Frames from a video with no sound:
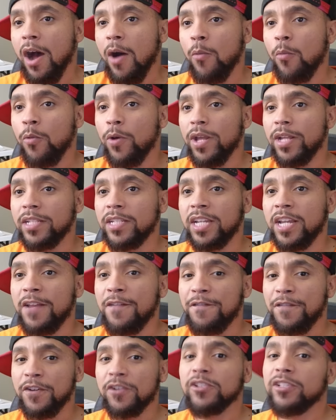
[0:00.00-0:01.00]
which he
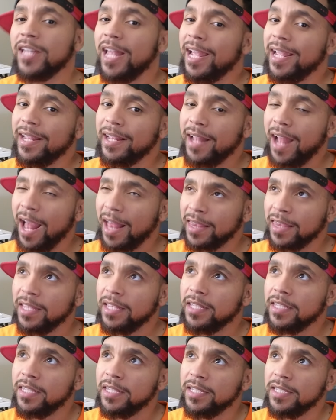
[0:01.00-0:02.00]
feels like, I think
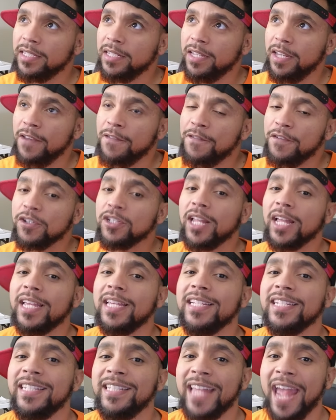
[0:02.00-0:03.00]
he feels like
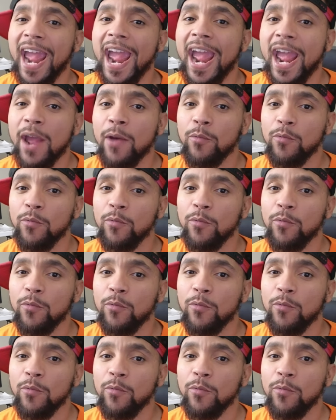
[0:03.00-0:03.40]
his dad